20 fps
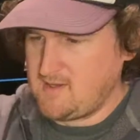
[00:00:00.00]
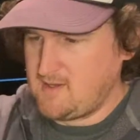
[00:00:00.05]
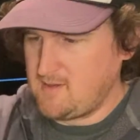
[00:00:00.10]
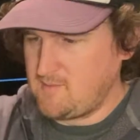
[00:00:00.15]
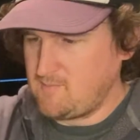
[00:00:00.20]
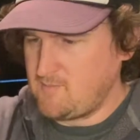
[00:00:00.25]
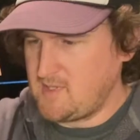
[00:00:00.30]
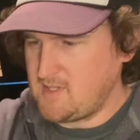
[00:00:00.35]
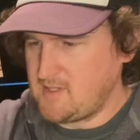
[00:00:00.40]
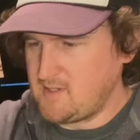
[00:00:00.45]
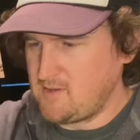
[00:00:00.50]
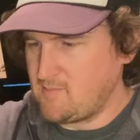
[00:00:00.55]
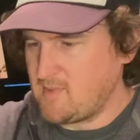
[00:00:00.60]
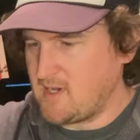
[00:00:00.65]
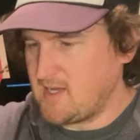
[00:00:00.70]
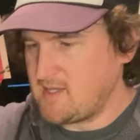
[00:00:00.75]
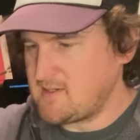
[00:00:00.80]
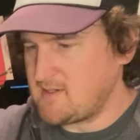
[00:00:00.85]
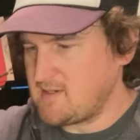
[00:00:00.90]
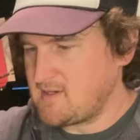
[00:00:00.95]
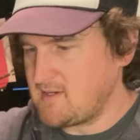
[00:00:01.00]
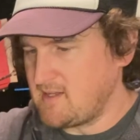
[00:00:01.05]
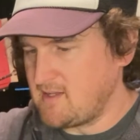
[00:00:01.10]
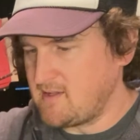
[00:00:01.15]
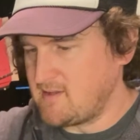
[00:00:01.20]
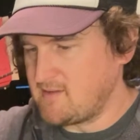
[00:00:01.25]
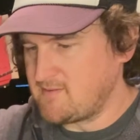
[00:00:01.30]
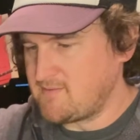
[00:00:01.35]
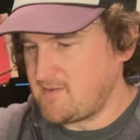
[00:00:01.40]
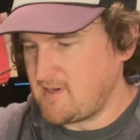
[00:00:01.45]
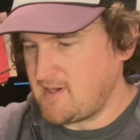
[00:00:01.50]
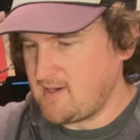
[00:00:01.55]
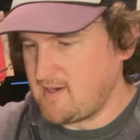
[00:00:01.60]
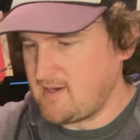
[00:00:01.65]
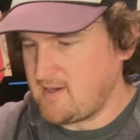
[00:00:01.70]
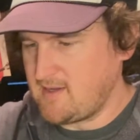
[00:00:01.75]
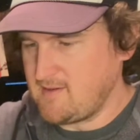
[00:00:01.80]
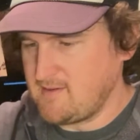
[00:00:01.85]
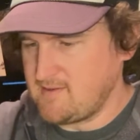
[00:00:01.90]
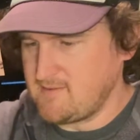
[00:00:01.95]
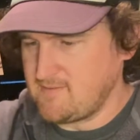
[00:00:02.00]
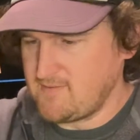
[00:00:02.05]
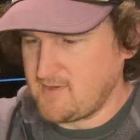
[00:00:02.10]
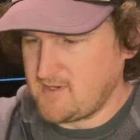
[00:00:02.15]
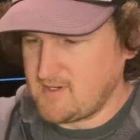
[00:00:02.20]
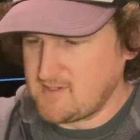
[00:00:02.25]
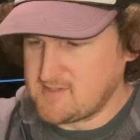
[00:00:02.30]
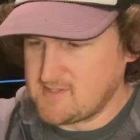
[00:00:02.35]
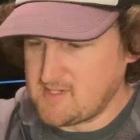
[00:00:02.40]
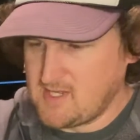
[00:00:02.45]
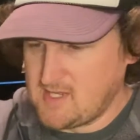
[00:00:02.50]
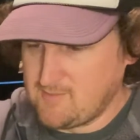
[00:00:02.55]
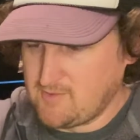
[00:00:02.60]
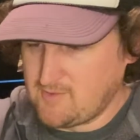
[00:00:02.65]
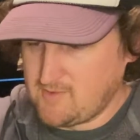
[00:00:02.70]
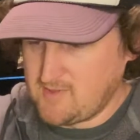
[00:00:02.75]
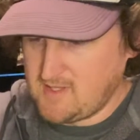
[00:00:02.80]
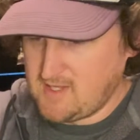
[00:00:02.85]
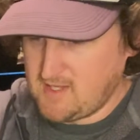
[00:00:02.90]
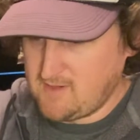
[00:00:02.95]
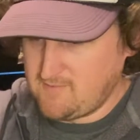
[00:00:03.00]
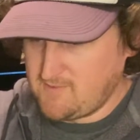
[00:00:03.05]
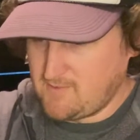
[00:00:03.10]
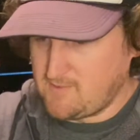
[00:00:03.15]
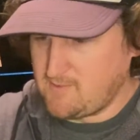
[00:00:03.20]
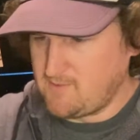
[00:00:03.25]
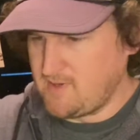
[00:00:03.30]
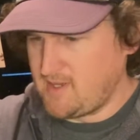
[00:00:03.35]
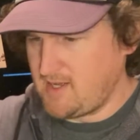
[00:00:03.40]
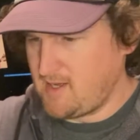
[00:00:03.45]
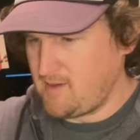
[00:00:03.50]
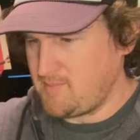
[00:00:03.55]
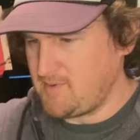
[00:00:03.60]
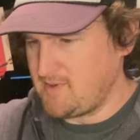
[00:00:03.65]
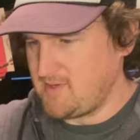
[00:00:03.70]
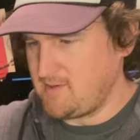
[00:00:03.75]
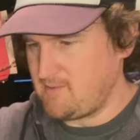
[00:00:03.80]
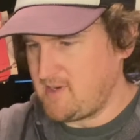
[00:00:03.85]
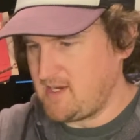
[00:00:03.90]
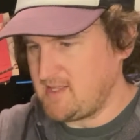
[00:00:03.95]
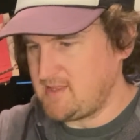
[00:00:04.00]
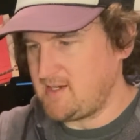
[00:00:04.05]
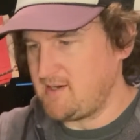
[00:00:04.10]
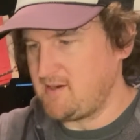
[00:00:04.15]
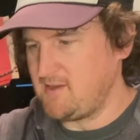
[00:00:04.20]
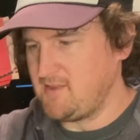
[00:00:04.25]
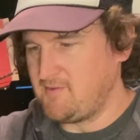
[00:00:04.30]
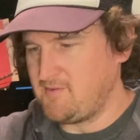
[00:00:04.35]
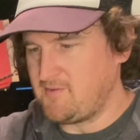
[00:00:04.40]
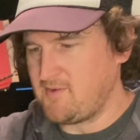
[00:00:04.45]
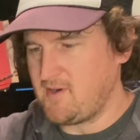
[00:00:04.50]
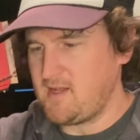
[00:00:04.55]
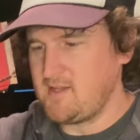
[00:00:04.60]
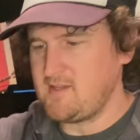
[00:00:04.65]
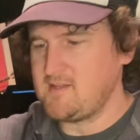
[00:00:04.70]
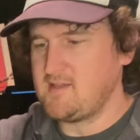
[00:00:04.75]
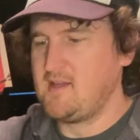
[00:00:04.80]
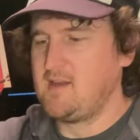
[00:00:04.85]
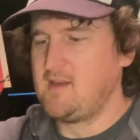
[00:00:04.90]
menu button is very, very stable. The headphone output right there on the front,